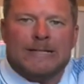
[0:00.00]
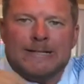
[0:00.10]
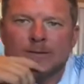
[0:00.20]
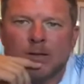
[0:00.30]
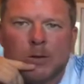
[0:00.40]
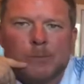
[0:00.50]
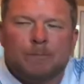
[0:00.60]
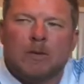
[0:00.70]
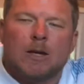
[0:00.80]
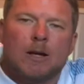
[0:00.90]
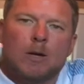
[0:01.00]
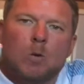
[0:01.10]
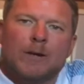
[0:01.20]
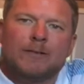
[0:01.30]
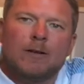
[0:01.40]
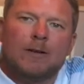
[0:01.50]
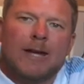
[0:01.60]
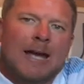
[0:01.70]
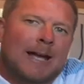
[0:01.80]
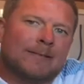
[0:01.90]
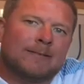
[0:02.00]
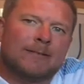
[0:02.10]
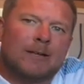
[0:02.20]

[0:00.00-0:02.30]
So, question I get asked,